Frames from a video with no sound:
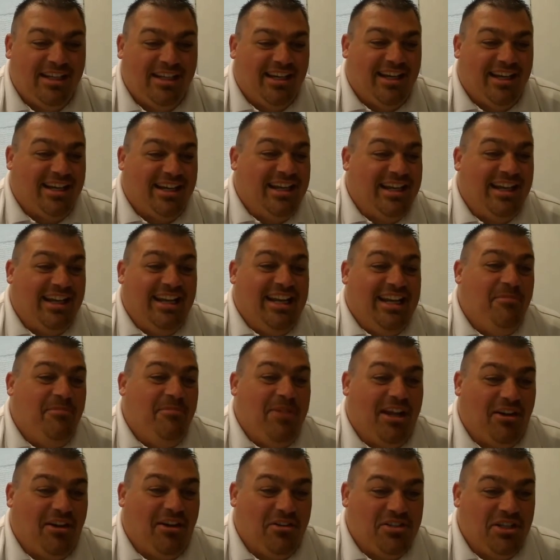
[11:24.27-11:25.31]
I get an
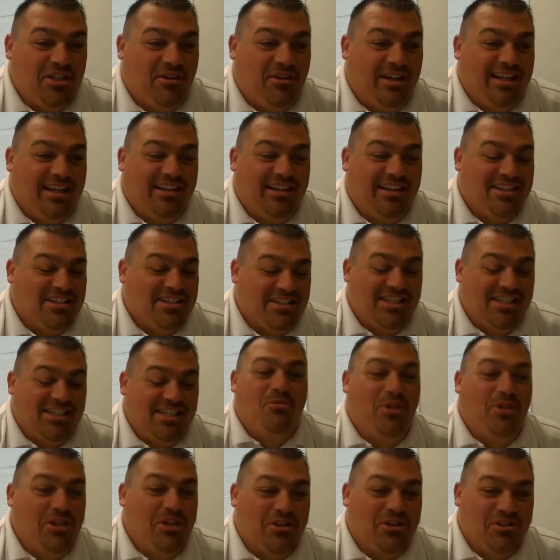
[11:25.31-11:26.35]
email, so I get to see
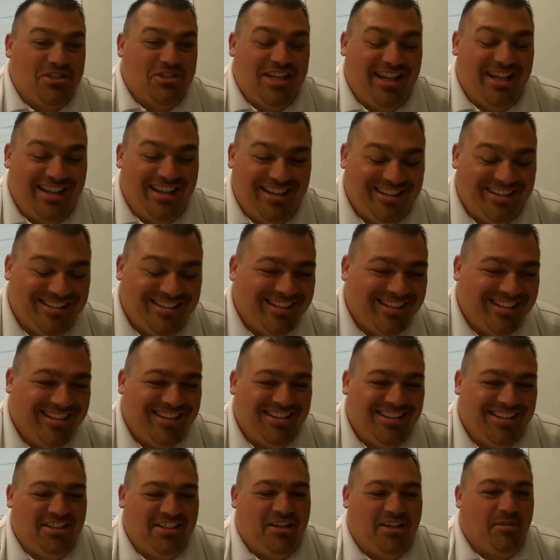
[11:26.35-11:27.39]
what you're saying
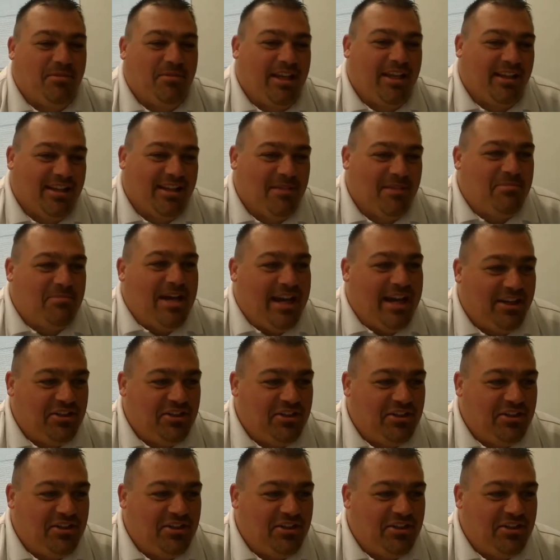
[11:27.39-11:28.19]
and get back